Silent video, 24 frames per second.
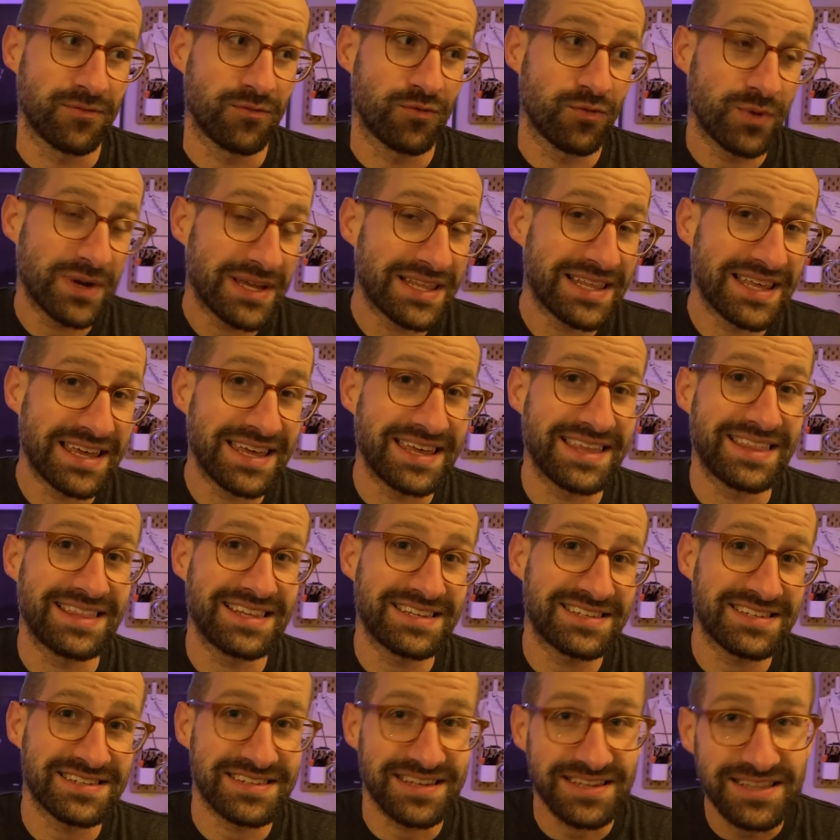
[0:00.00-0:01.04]
Really,
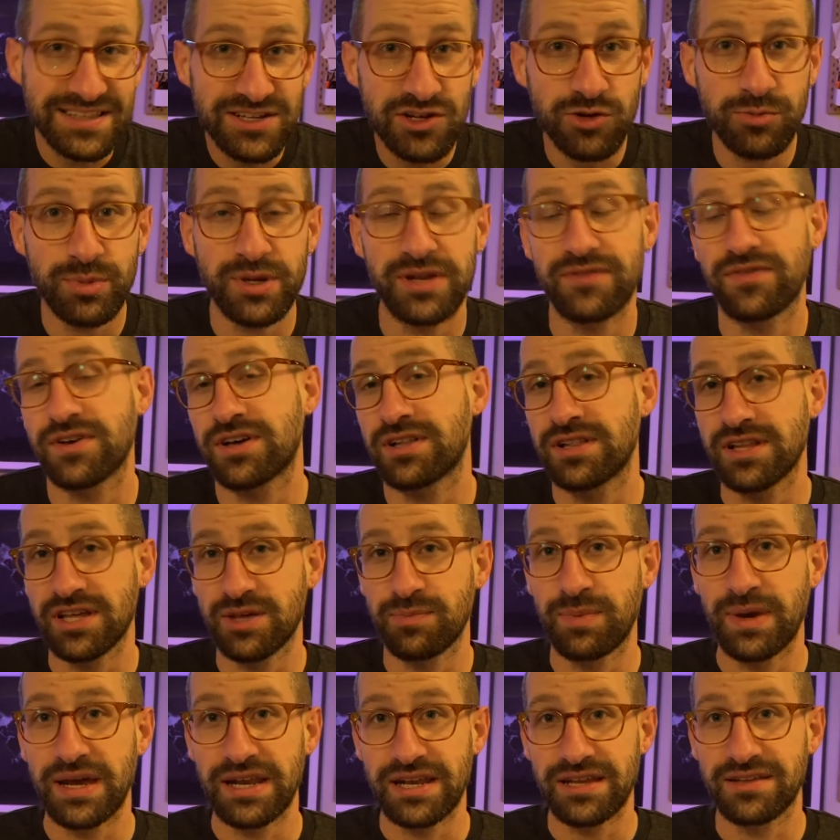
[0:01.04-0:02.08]
this is a little bit of a
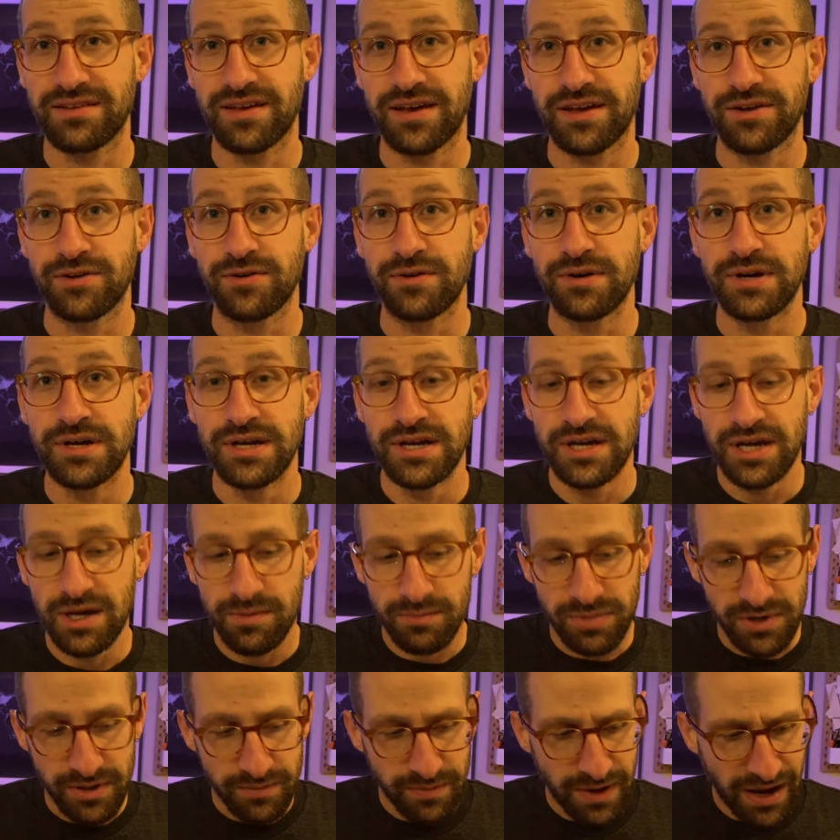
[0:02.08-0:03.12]
clickbaity title,
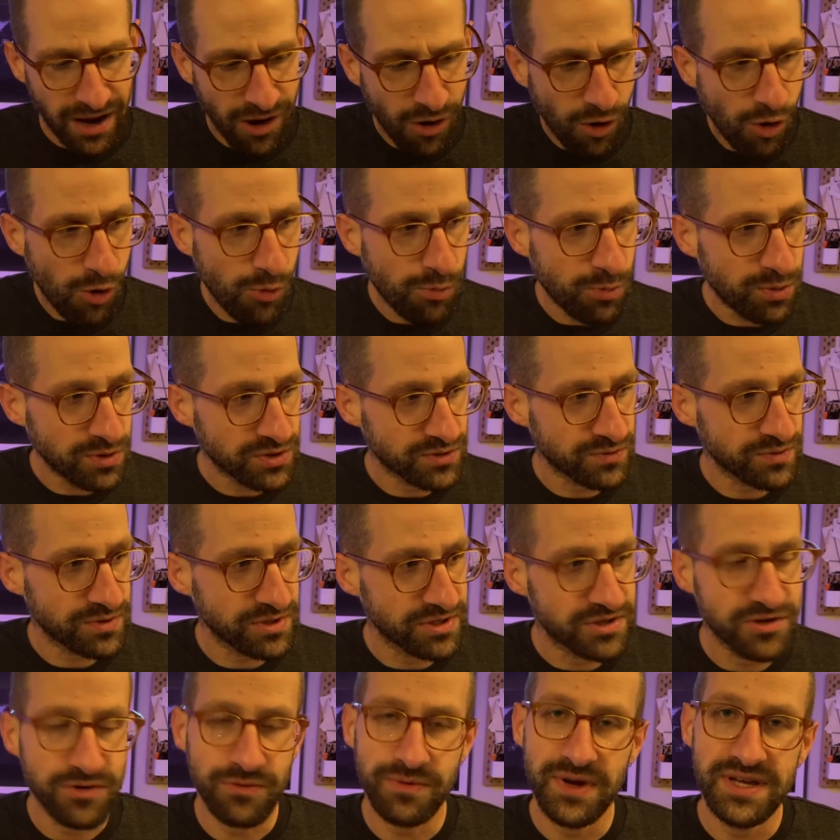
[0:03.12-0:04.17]
but my hope was
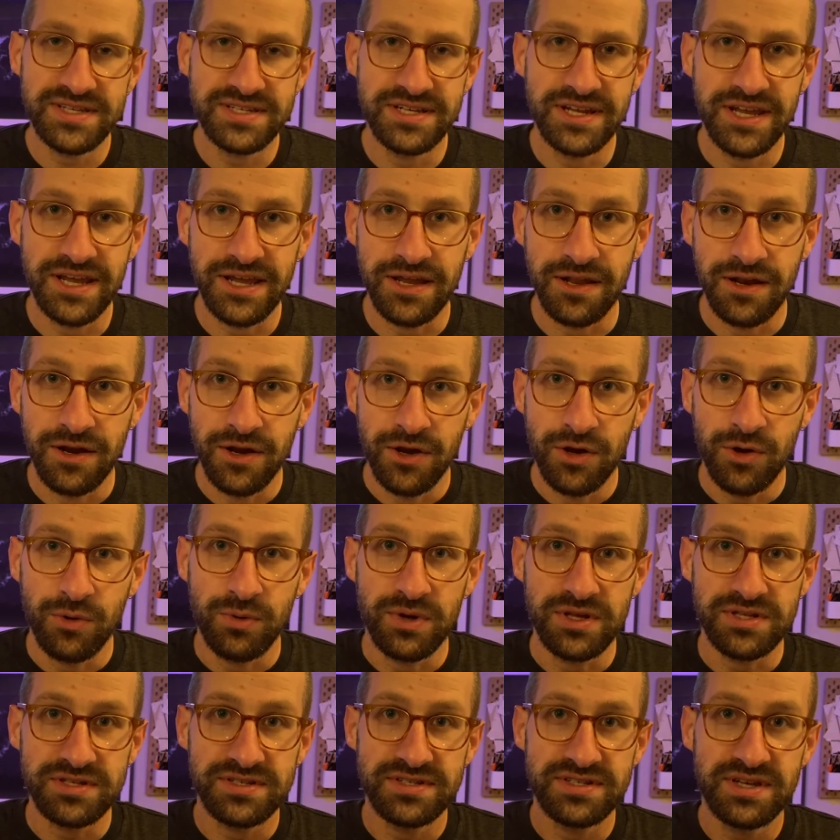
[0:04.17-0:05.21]
really to resonate
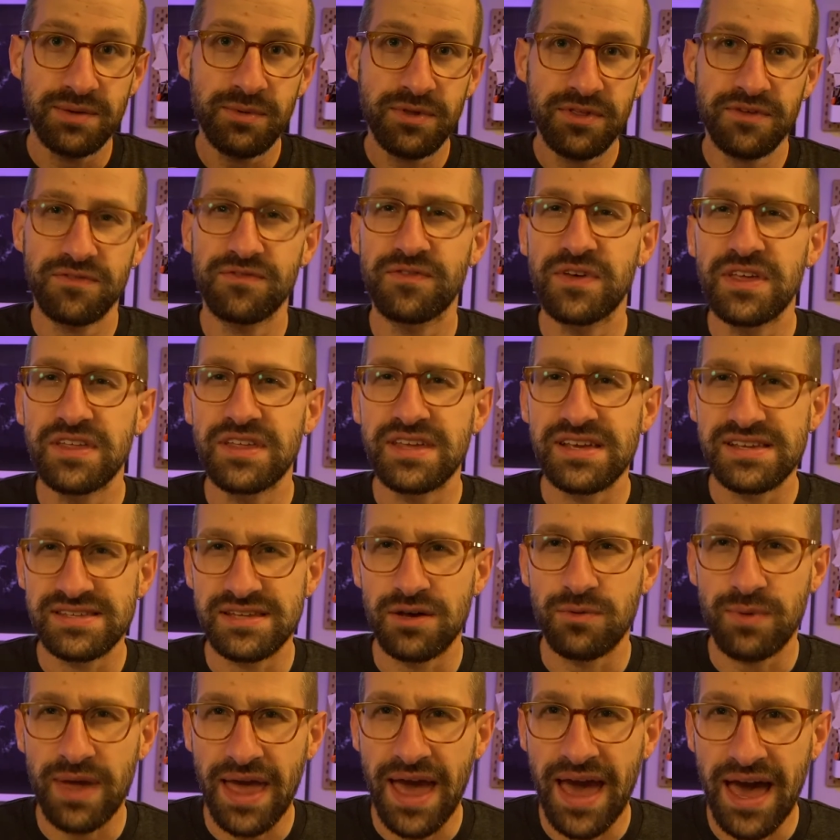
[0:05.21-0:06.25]
with some of the feelings
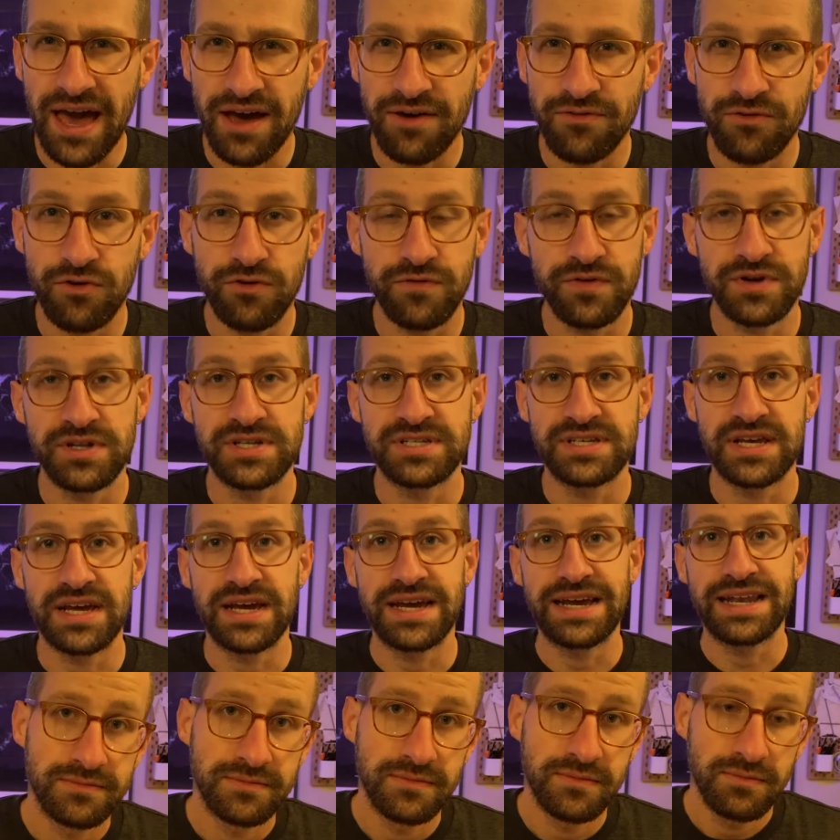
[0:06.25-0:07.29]
that we have over
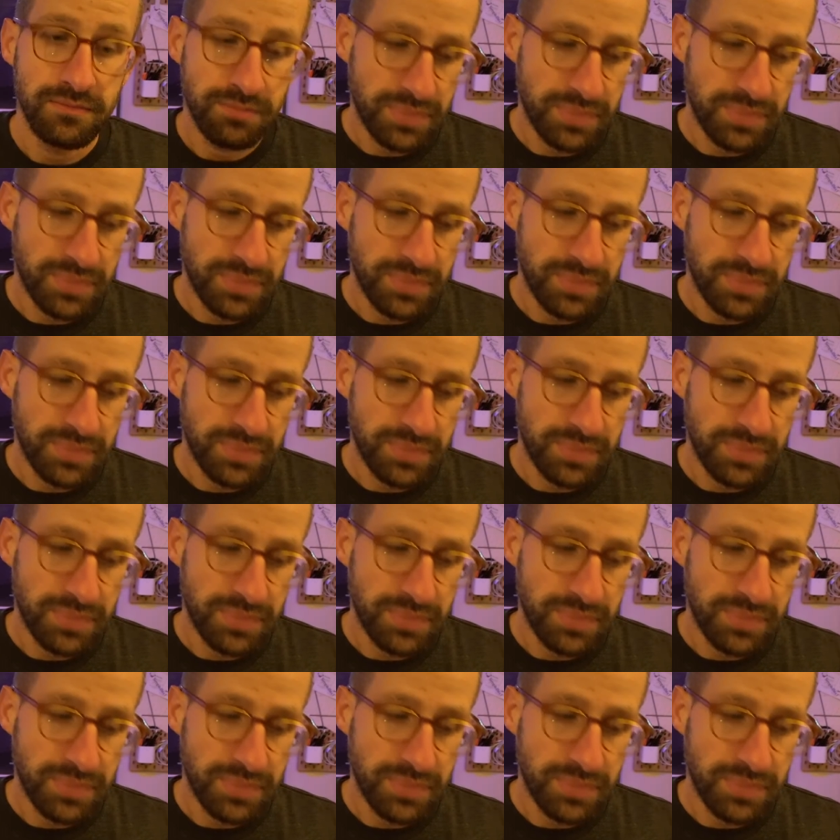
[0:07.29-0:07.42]
design.